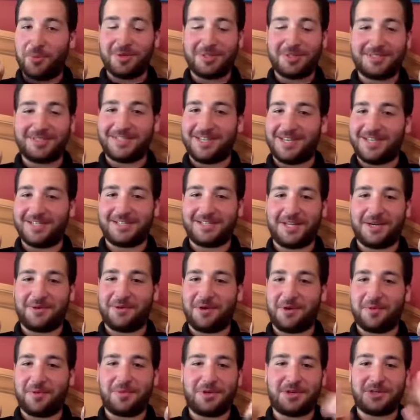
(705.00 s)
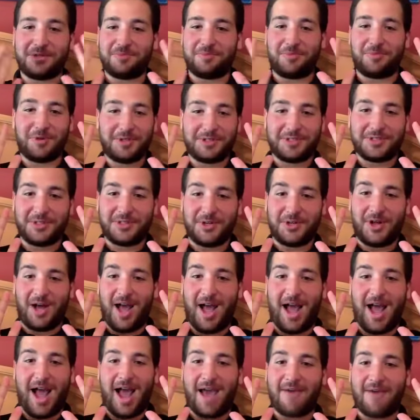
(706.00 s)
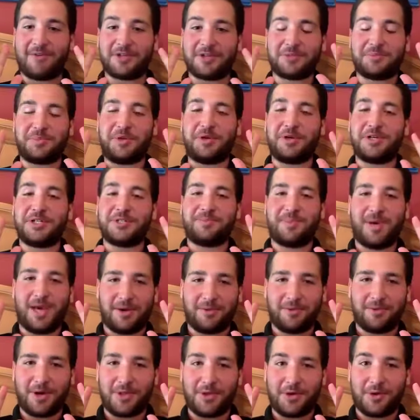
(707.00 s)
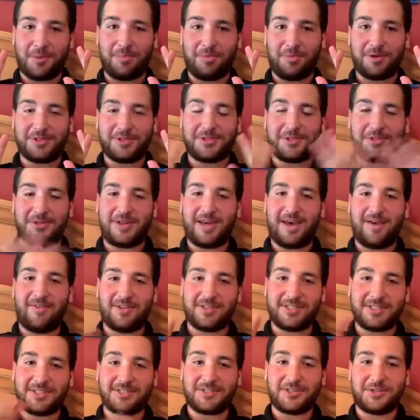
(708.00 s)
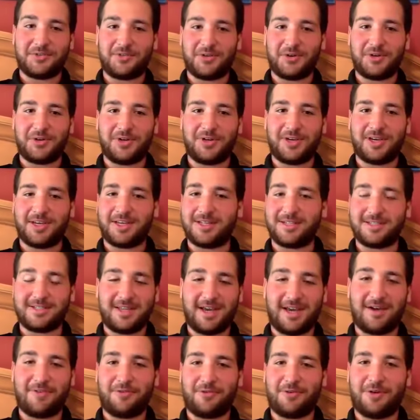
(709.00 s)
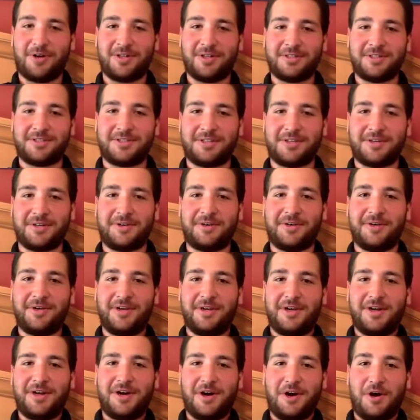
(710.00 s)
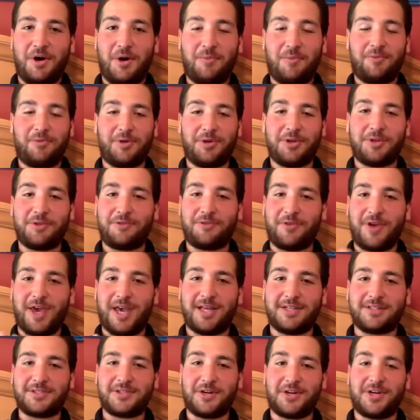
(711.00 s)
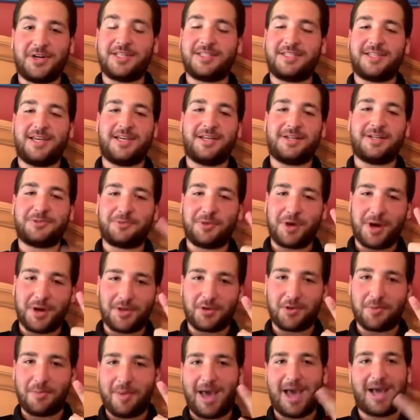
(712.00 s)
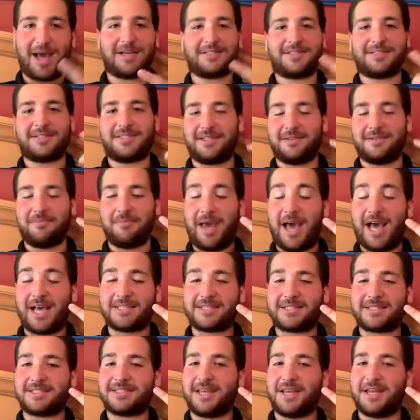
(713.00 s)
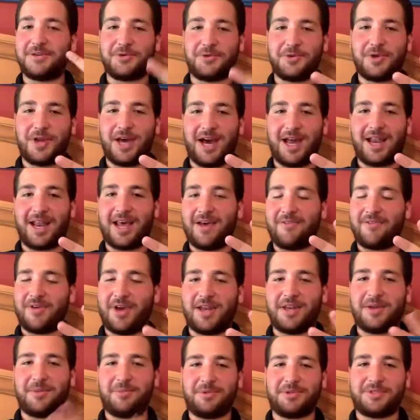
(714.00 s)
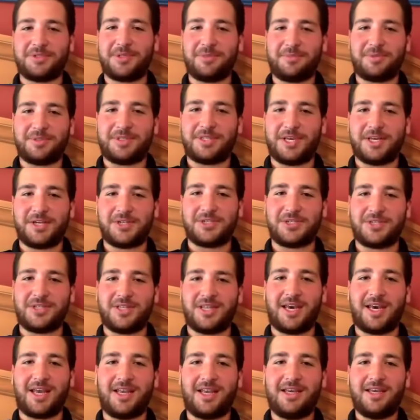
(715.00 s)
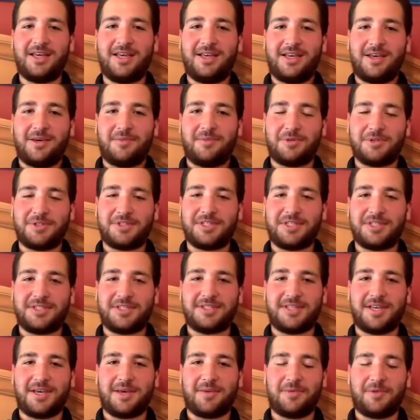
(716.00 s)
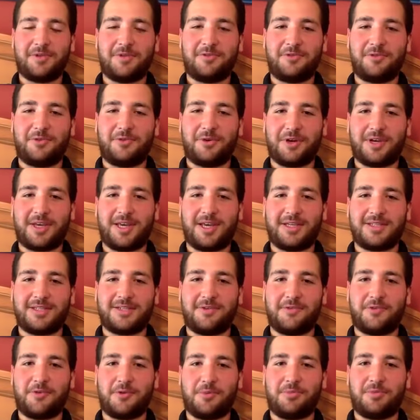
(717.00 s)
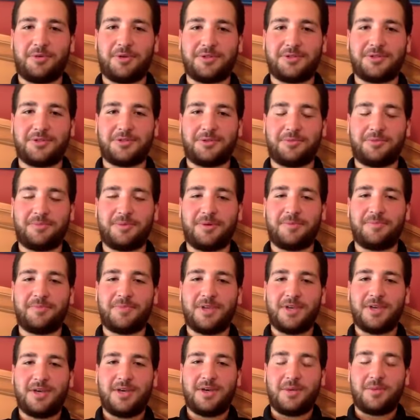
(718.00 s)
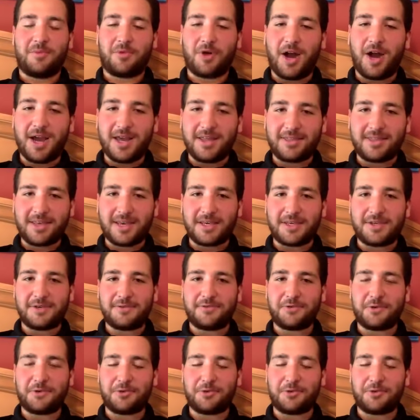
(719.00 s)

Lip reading: it stays that way because Bristol, I've experienced bad weather at Bristol and having to leave early, and it's not fun. So hopefully the fans are in attendance, wear their masks, and do not have any precipitation that precedes them in the forecast over at Bristol. But, Brian, thank you for